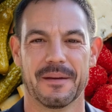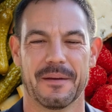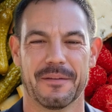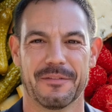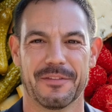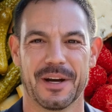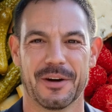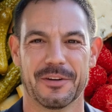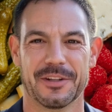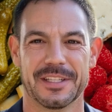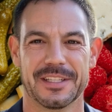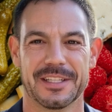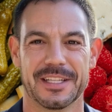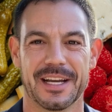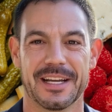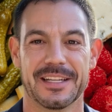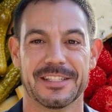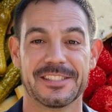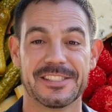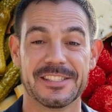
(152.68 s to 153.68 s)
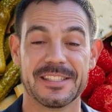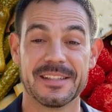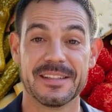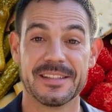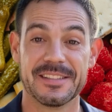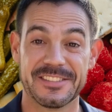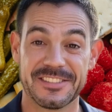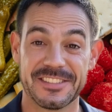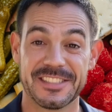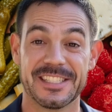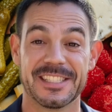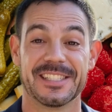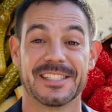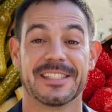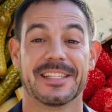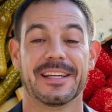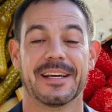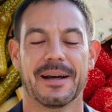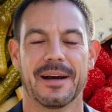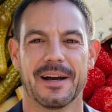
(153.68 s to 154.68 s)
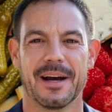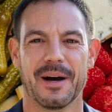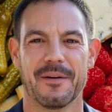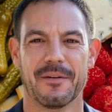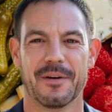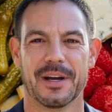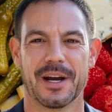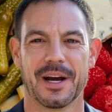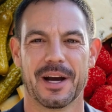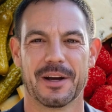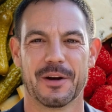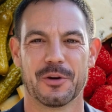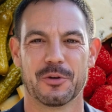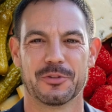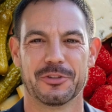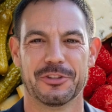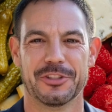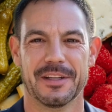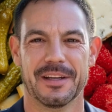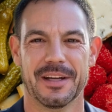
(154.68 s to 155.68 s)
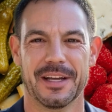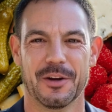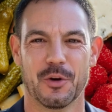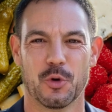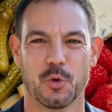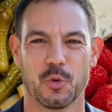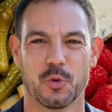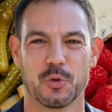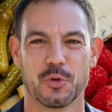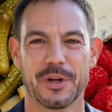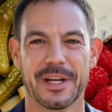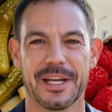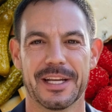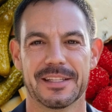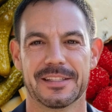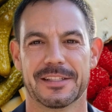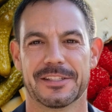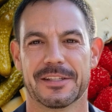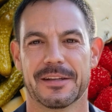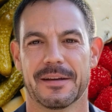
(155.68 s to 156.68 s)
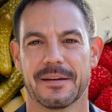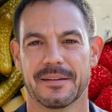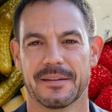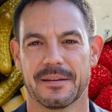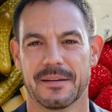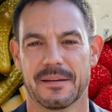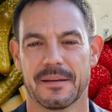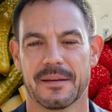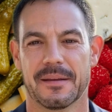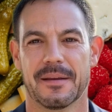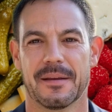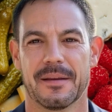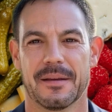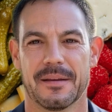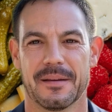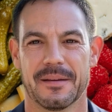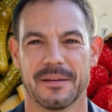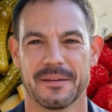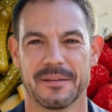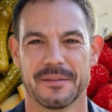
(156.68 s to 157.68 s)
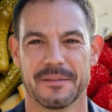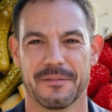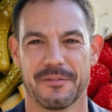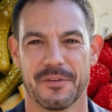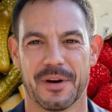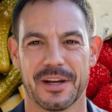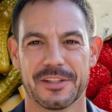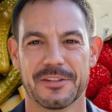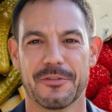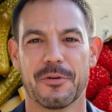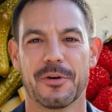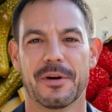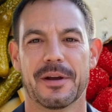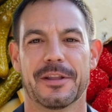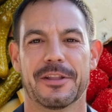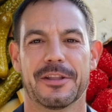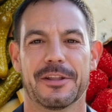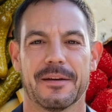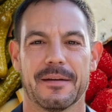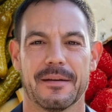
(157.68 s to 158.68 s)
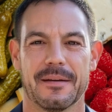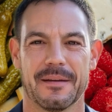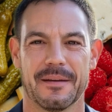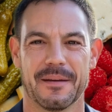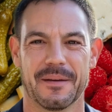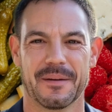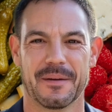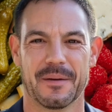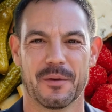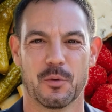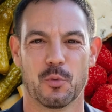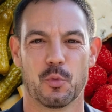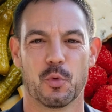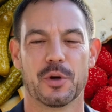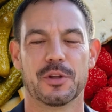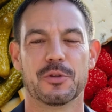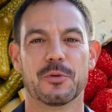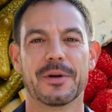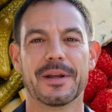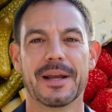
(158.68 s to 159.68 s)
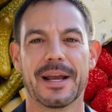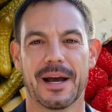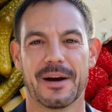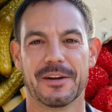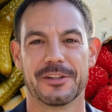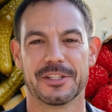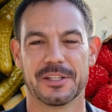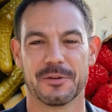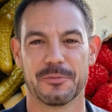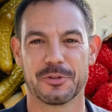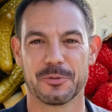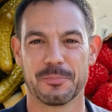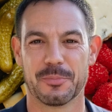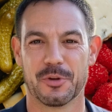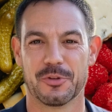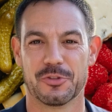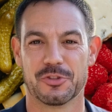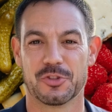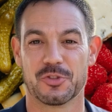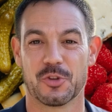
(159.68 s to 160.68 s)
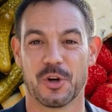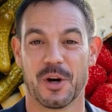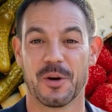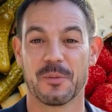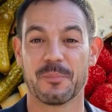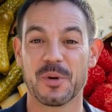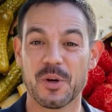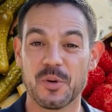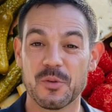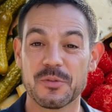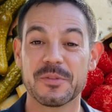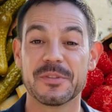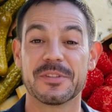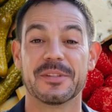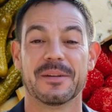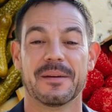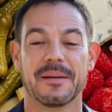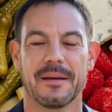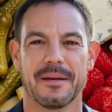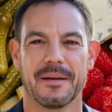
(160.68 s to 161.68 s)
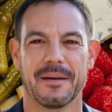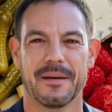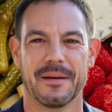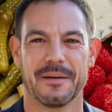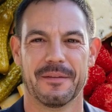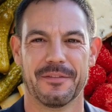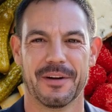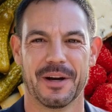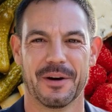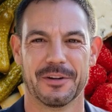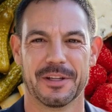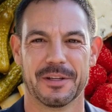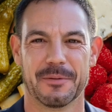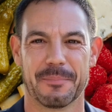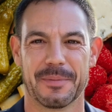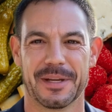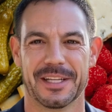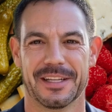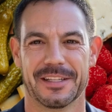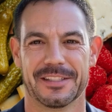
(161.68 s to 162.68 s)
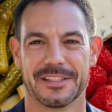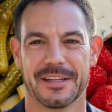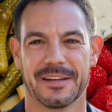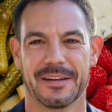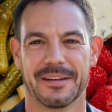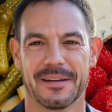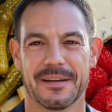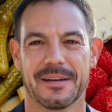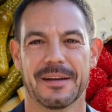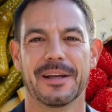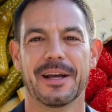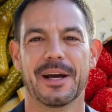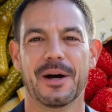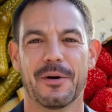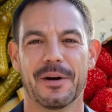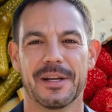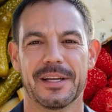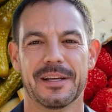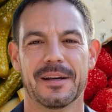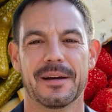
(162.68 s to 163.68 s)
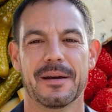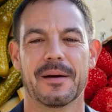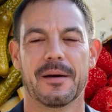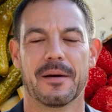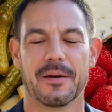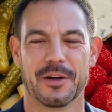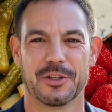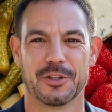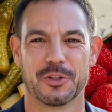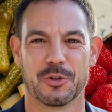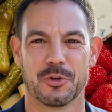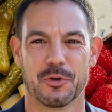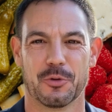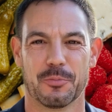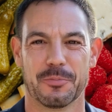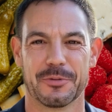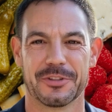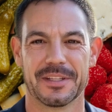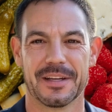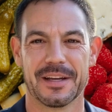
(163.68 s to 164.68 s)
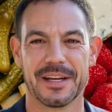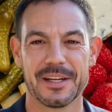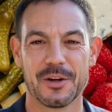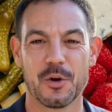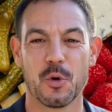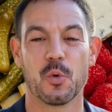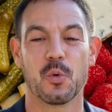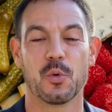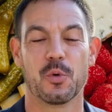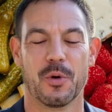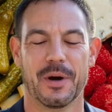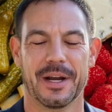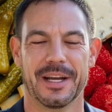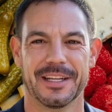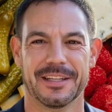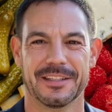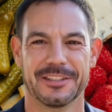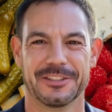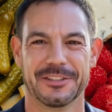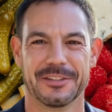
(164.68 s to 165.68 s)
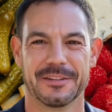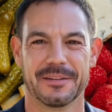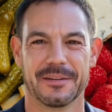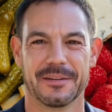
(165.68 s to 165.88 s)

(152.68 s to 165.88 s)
found in nuts, seeds, avocados, and whole grains. Phosphorus, works with calcium to build strong bones, found in meat, dairy, legumes, and whole grains.